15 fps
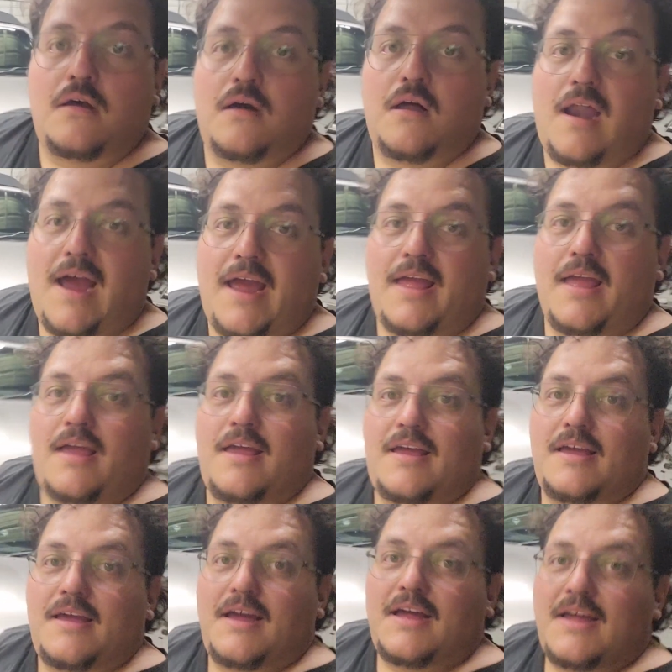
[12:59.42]
All right,
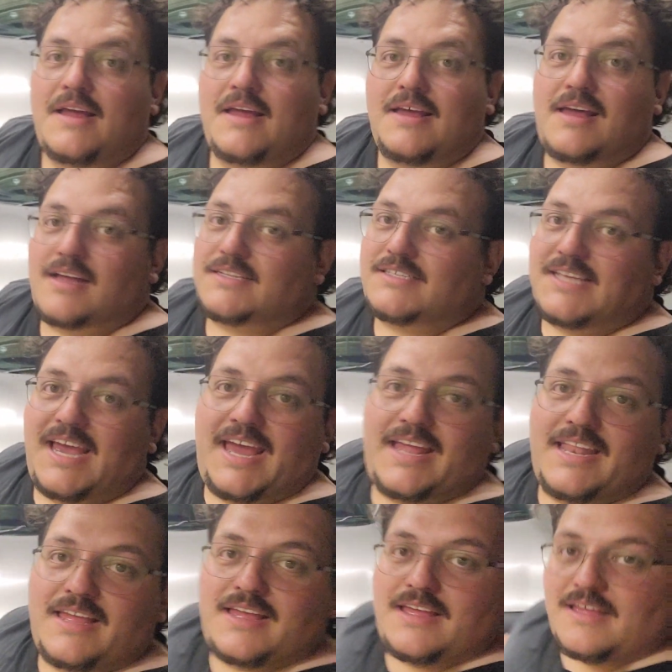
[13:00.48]
that's it.